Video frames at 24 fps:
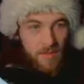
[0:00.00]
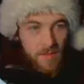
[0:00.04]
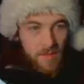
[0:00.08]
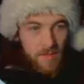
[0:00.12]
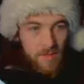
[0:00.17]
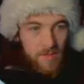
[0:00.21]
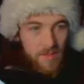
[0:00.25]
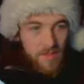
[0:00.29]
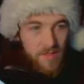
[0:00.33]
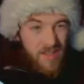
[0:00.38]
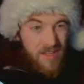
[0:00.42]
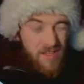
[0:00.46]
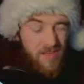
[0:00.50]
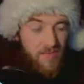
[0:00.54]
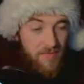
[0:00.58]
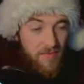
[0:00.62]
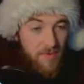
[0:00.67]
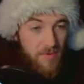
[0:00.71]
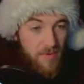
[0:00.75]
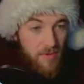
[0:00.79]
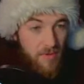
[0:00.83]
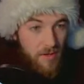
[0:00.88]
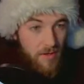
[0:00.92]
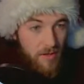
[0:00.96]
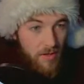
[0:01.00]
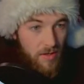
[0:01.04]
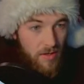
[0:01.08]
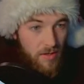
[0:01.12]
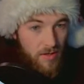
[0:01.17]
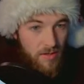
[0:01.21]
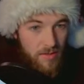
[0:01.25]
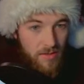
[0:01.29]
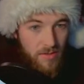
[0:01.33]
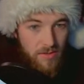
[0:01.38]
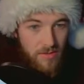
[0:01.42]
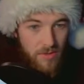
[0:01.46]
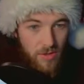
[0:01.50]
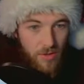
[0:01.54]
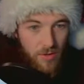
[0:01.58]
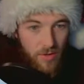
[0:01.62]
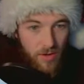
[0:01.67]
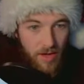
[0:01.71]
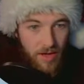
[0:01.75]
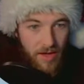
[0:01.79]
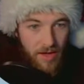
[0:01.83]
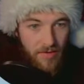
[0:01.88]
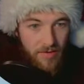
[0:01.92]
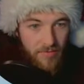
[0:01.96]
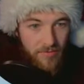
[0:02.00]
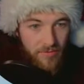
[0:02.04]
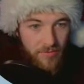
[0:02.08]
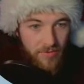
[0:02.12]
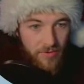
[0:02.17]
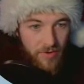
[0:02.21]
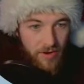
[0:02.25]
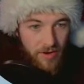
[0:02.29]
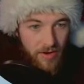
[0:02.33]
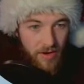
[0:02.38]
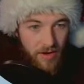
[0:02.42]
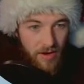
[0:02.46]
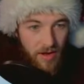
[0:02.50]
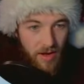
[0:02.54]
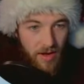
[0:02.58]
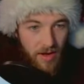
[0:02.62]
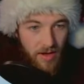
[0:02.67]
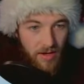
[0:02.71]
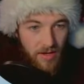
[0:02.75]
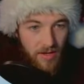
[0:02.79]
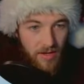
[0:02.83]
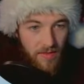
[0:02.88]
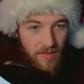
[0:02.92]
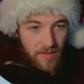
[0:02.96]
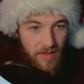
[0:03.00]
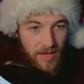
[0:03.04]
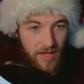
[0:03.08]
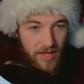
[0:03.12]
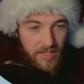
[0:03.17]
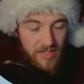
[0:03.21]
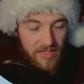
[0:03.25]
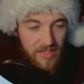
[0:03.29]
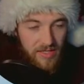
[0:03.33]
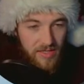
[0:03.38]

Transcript: save. So after a 9 in the ASCII